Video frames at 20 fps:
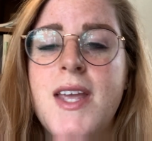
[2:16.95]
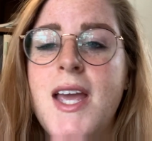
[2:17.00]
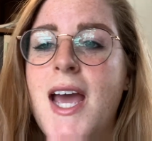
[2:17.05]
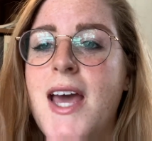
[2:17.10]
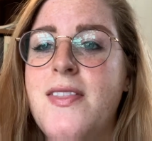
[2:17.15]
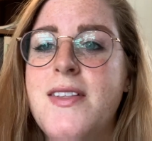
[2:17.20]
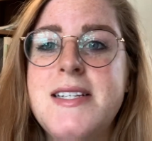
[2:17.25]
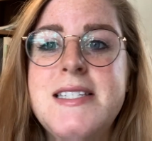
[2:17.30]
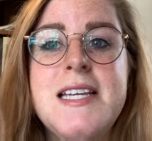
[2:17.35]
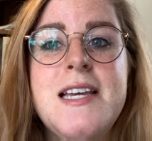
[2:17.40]
And
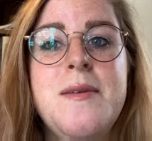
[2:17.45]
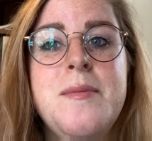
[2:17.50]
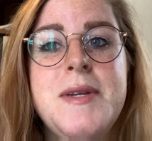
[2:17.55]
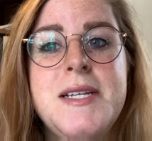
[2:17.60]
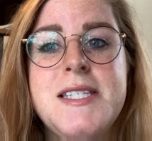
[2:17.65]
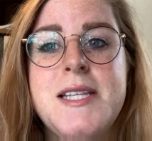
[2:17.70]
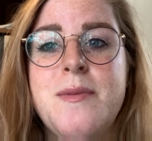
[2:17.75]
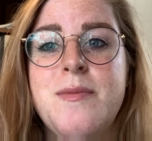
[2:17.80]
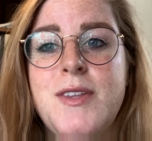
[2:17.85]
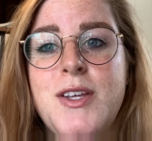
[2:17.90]
this can be
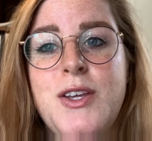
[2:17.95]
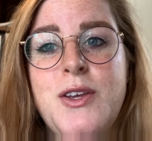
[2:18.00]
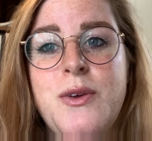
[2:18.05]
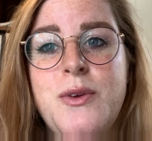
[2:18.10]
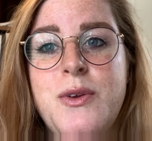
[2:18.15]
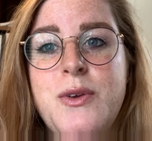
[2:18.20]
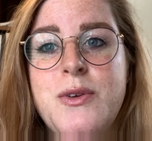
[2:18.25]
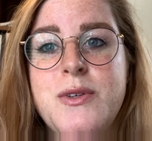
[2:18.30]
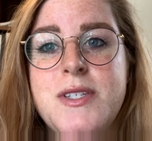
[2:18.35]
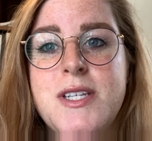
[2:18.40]
something you
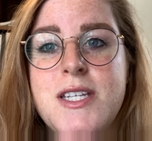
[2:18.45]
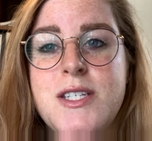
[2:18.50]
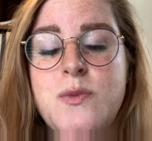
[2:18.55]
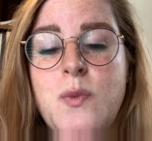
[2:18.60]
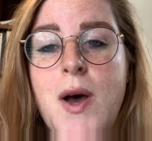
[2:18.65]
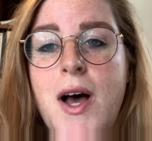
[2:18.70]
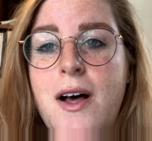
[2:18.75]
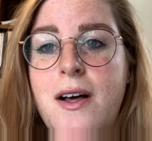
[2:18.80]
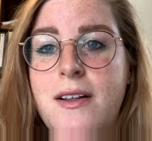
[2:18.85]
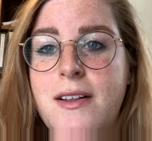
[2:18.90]
use as
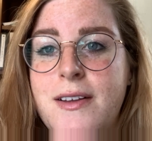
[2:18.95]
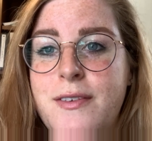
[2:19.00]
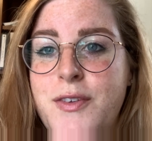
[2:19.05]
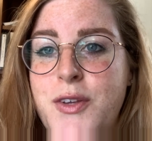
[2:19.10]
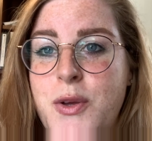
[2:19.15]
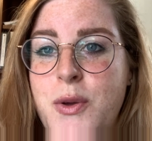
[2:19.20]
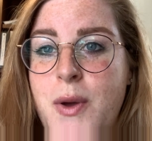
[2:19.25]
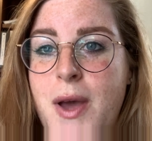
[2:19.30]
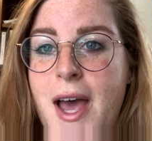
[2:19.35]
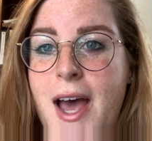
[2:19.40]
well if
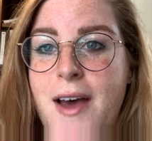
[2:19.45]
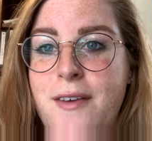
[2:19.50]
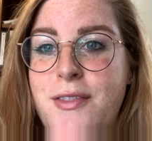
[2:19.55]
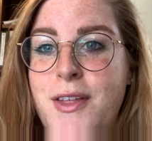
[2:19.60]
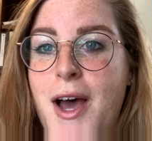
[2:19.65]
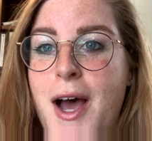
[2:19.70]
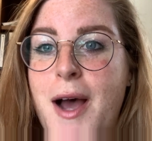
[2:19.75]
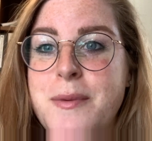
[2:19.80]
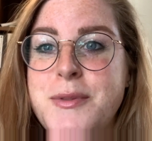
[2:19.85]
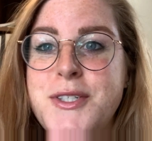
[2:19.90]
you have the
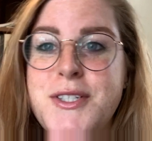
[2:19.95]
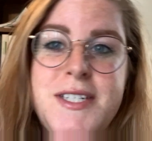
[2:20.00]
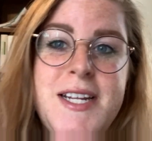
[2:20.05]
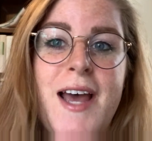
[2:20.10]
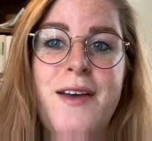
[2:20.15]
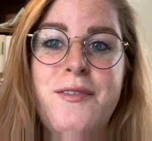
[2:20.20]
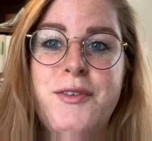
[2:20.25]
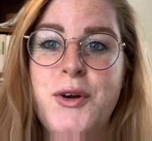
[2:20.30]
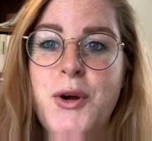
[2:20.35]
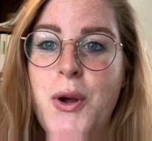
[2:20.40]
option to
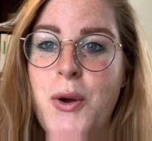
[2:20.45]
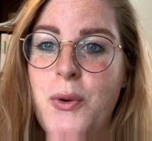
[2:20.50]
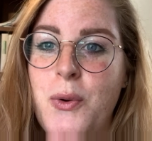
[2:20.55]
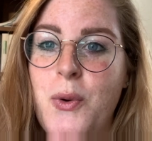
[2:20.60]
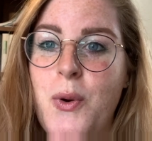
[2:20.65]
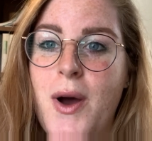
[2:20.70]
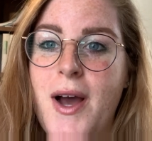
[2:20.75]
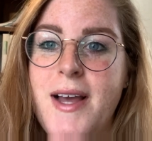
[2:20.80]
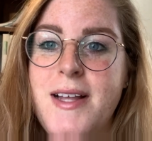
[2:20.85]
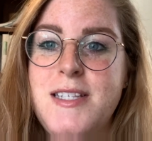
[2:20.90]
have your own
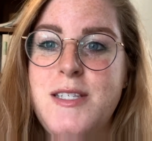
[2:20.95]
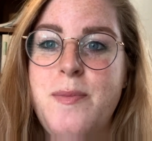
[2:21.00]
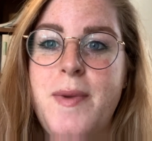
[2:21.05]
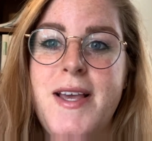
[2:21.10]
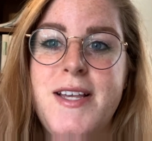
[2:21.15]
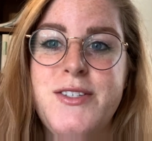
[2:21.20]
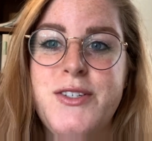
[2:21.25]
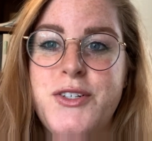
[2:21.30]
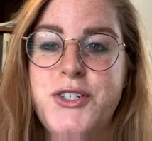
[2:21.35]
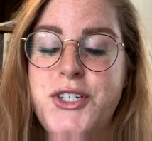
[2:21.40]
quiet
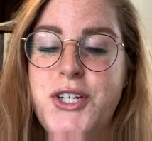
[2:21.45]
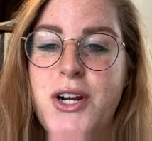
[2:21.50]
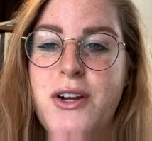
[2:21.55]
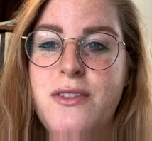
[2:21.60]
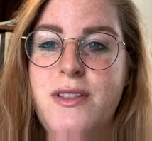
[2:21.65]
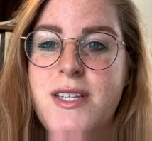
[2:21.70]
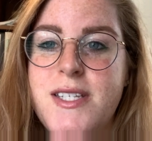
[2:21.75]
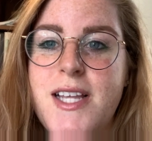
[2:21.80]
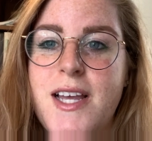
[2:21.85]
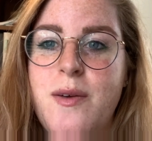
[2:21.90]
space or share
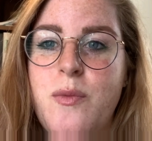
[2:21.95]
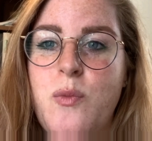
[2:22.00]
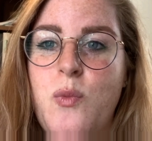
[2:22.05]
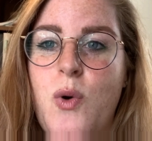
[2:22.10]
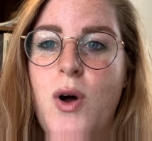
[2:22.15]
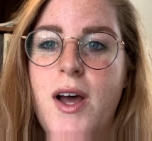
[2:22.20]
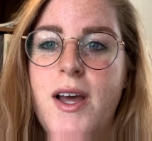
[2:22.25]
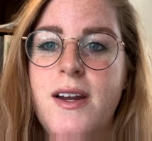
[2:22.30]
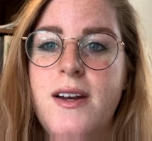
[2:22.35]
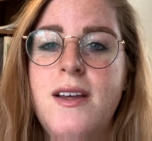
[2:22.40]
the same
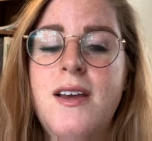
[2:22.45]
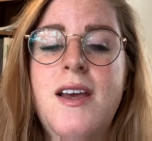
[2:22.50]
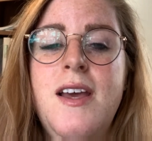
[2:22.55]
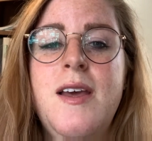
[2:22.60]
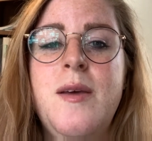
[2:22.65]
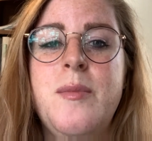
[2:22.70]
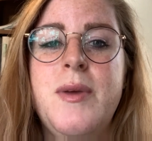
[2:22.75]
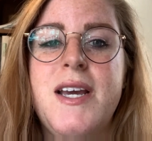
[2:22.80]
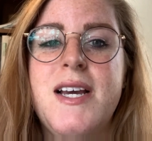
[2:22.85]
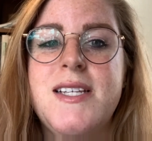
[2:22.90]
one,
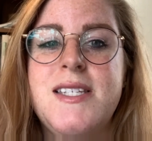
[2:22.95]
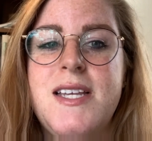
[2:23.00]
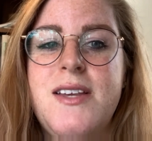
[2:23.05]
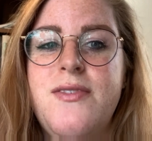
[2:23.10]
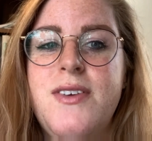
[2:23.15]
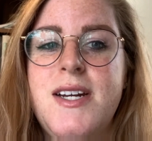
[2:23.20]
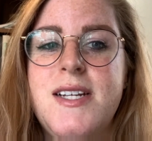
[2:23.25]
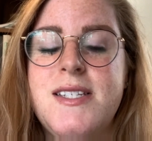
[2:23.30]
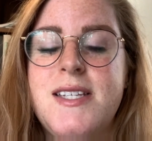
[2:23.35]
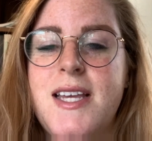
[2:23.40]
because
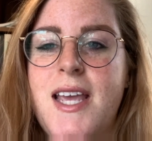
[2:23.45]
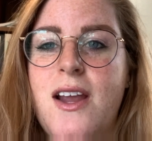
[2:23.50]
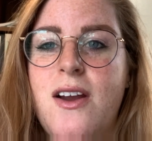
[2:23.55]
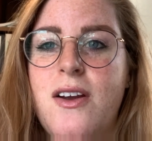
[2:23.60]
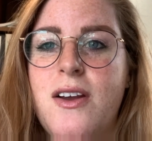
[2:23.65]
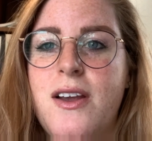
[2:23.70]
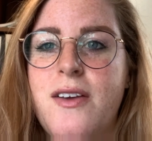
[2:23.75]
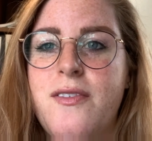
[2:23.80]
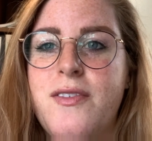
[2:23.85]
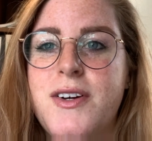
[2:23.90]
even as a
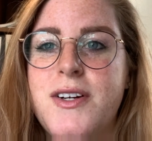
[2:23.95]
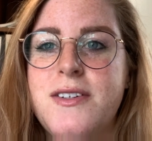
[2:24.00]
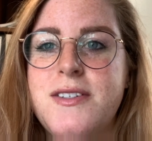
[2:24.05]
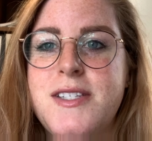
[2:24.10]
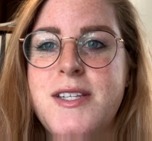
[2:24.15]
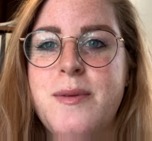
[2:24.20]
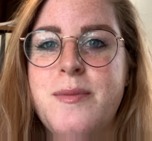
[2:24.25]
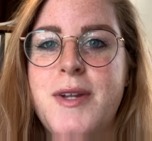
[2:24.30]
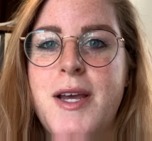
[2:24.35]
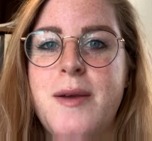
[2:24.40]
caregiver,
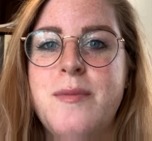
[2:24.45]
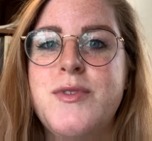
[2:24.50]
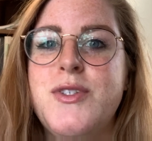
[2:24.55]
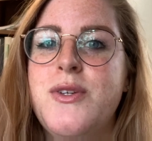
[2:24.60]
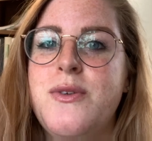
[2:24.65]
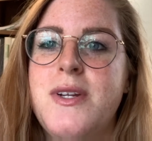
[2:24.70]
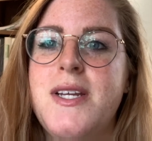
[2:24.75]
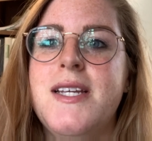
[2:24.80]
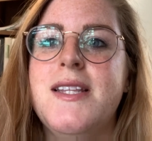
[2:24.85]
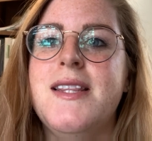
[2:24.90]
sometimes you
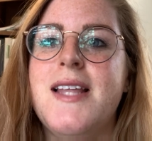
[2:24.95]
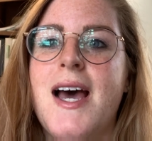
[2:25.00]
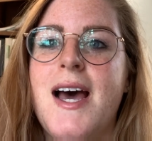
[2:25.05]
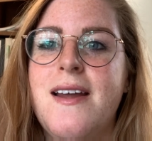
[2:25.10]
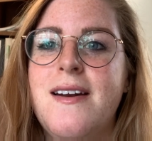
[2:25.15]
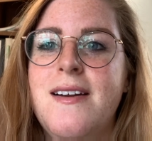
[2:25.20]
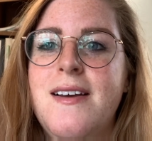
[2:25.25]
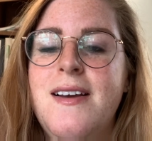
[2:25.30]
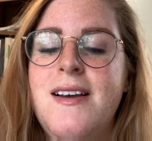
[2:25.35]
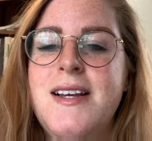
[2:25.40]
need
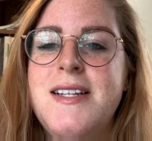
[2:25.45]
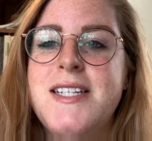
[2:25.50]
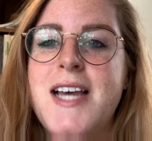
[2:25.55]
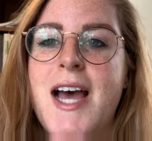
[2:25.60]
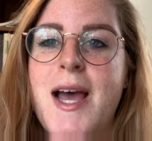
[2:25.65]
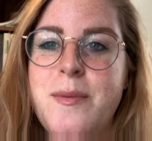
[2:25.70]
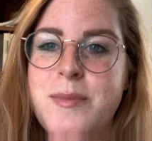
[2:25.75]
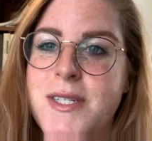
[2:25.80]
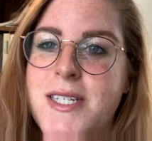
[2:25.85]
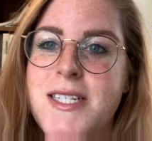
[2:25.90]
that
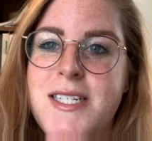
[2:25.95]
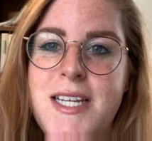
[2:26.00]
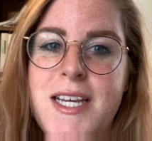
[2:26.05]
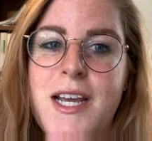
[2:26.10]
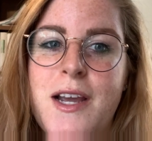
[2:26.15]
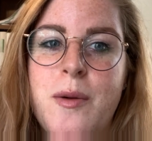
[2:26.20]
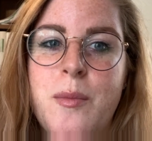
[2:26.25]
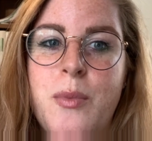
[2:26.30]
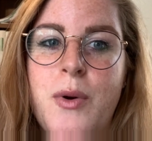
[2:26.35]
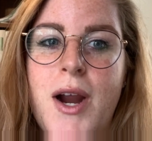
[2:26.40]
time to
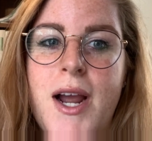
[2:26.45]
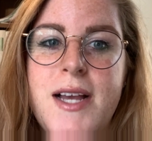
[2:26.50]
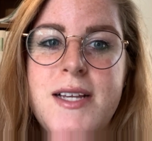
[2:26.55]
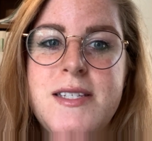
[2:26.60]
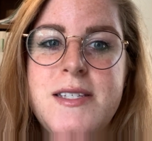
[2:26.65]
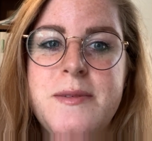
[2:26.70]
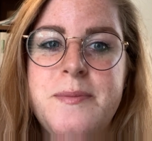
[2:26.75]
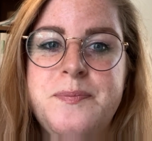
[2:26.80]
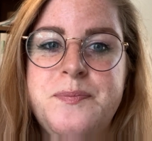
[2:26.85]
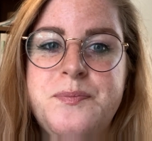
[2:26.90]
decompress.